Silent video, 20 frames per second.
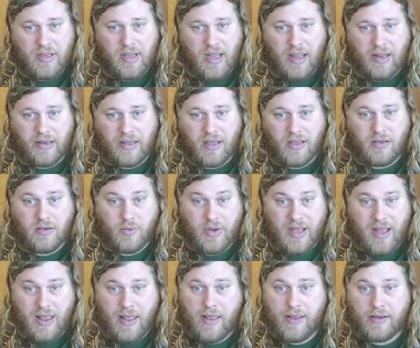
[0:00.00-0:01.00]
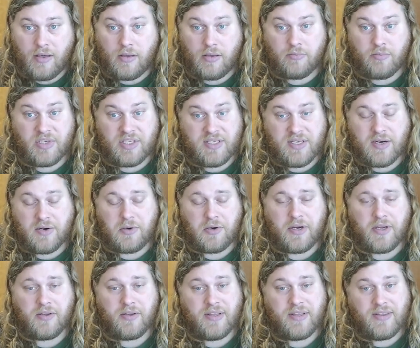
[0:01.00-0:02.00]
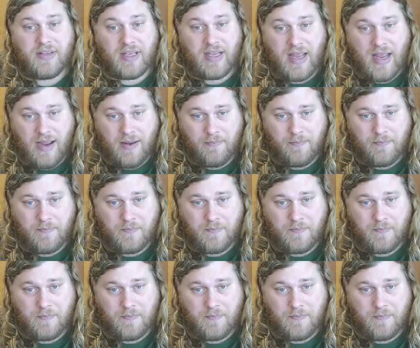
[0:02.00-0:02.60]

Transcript: and get you ahead on material in the game.